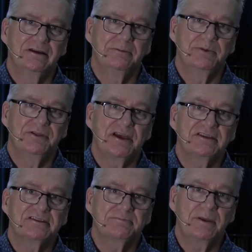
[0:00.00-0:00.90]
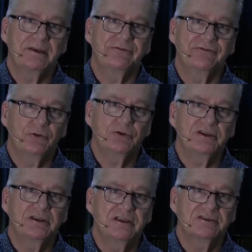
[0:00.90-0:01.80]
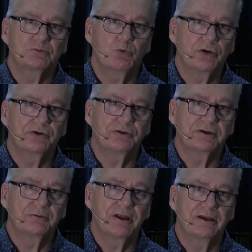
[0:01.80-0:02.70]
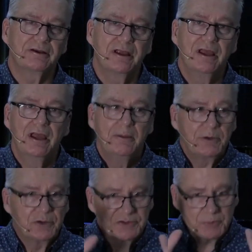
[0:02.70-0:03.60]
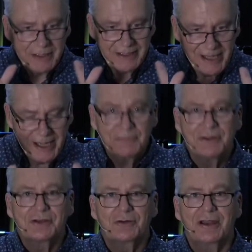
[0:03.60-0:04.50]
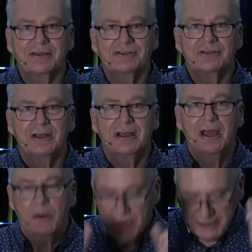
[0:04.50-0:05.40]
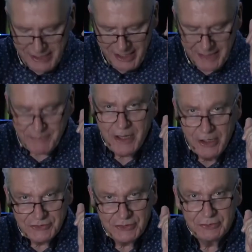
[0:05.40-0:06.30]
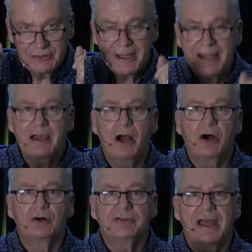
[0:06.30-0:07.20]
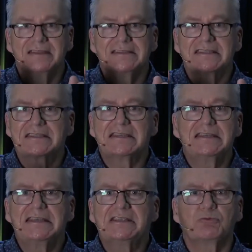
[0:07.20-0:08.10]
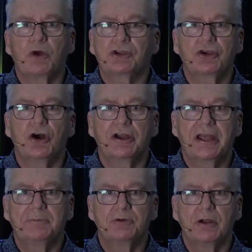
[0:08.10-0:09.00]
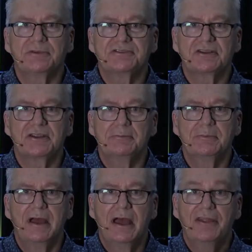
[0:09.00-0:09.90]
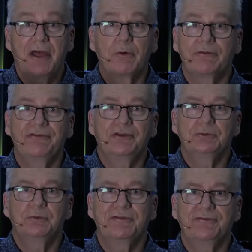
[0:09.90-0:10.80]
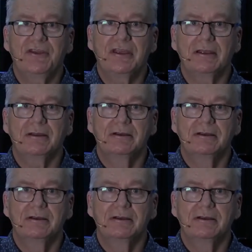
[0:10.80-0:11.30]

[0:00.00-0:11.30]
But they spent 40 years wandering around, because when it came to the crunch, when it came to lay hold and seize what God had promised to them, they were filled with fear.